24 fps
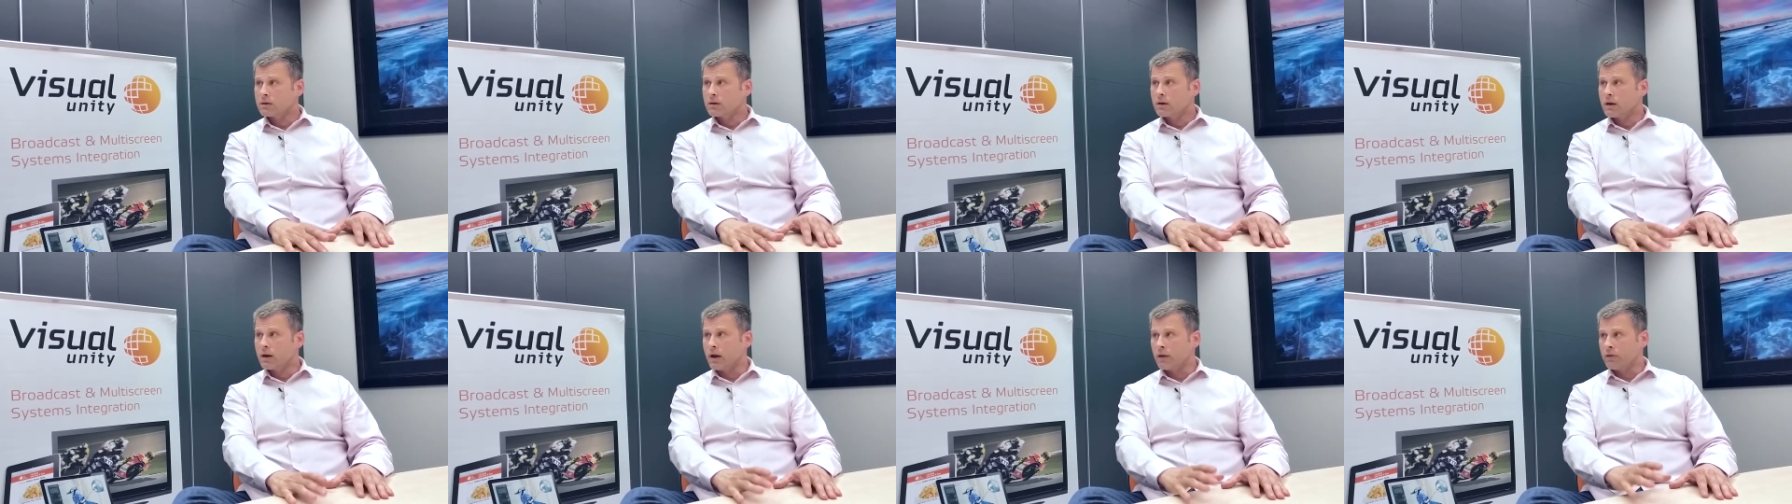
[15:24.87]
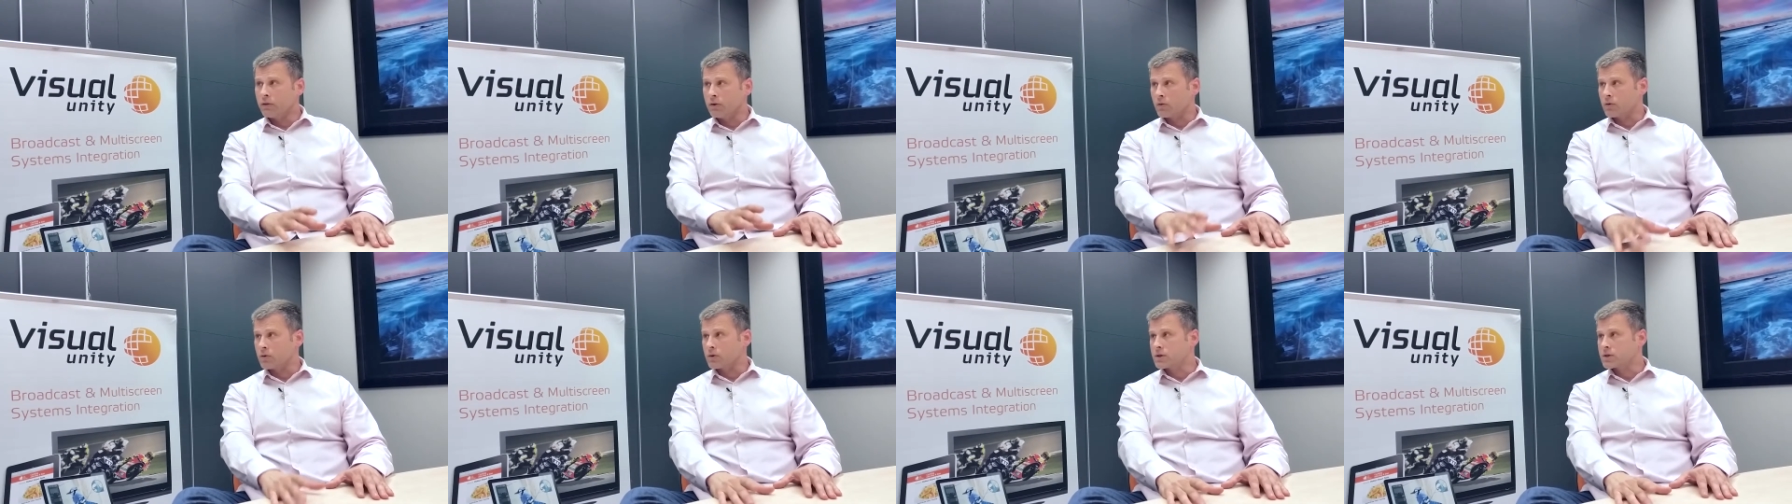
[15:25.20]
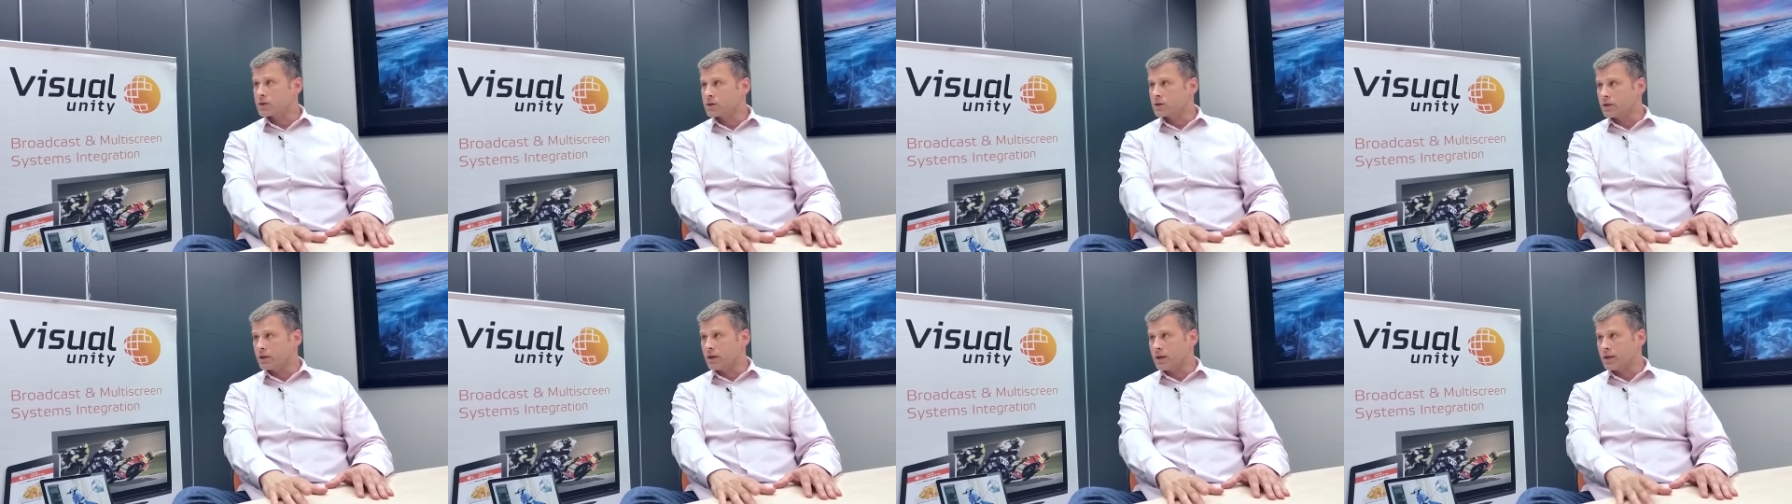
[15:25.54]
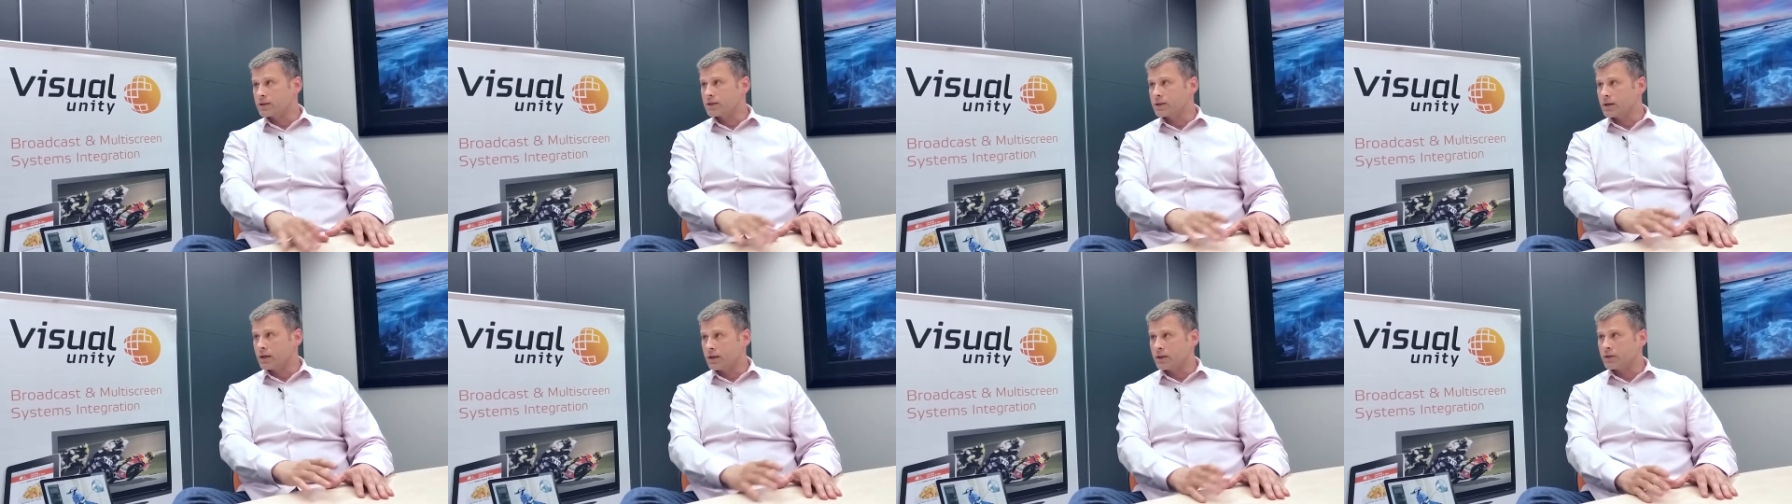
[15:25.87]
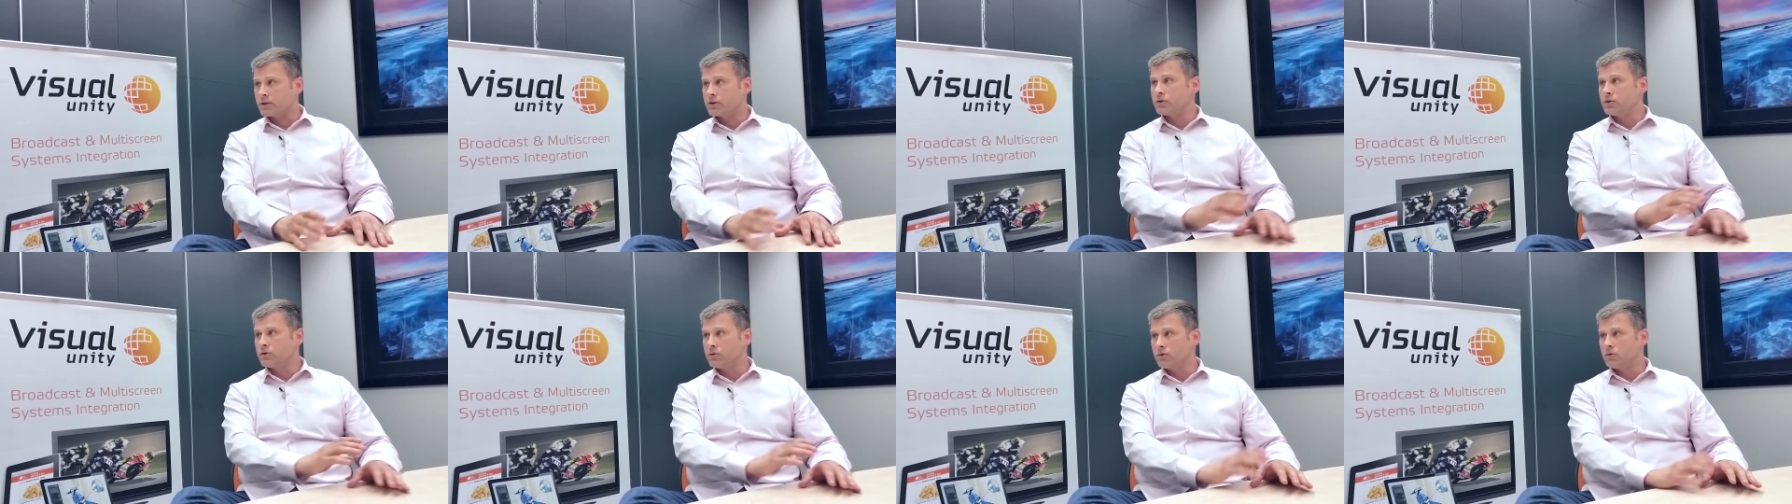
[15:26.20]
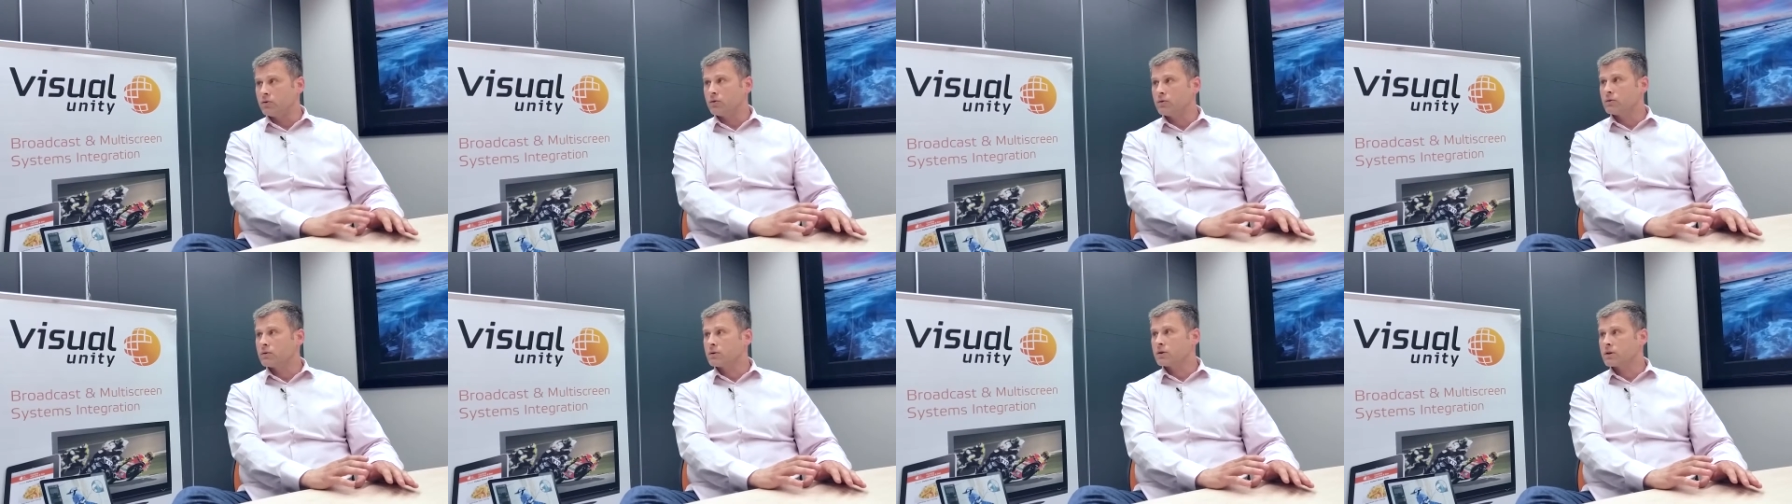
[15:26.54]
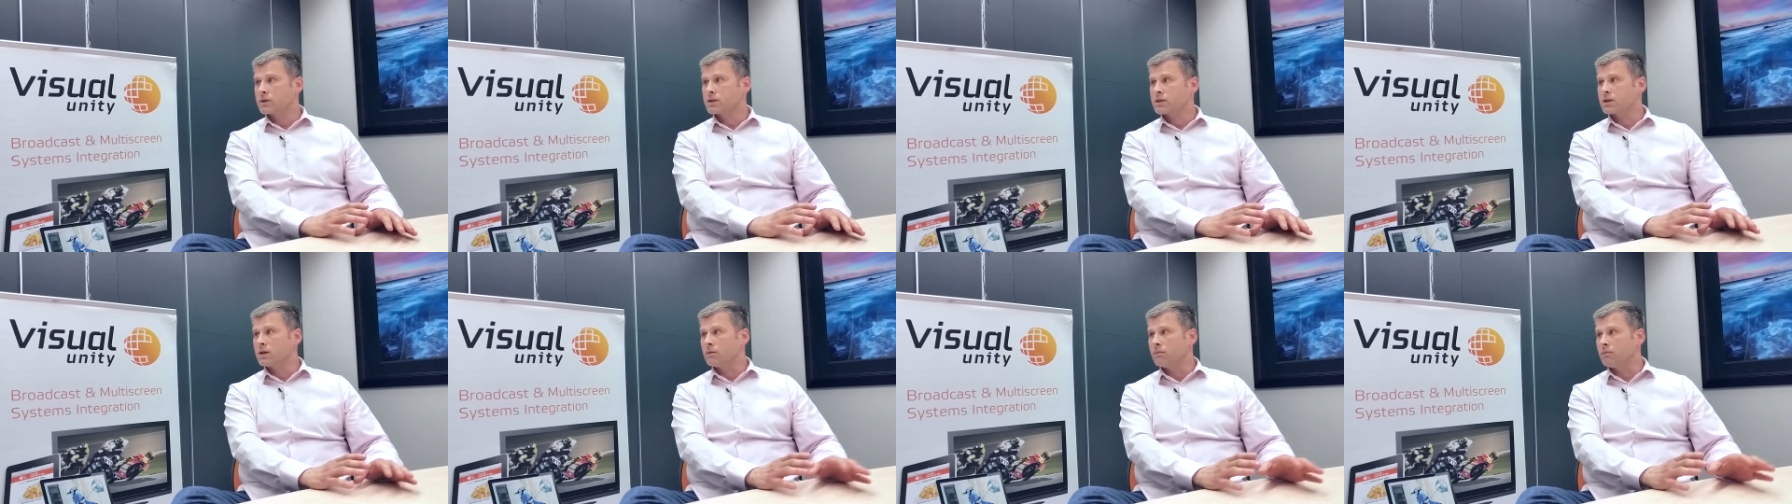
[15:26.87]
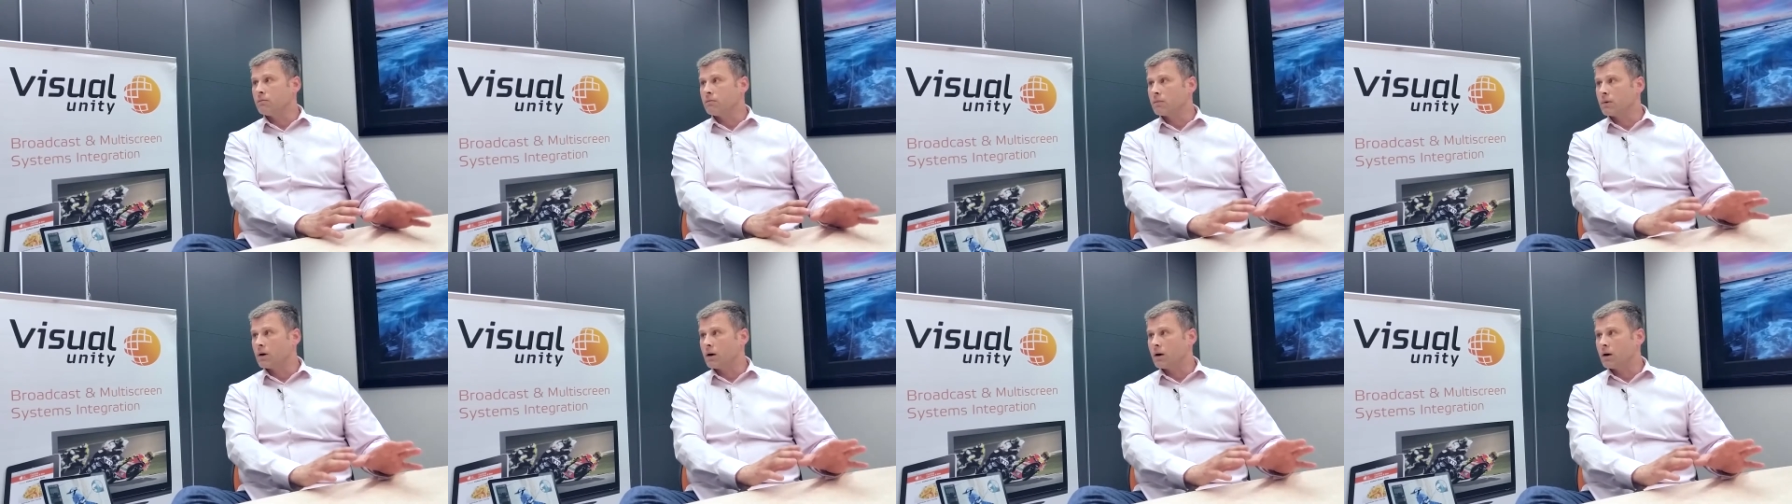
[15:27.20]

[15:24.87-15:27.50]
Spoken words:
and those leads into some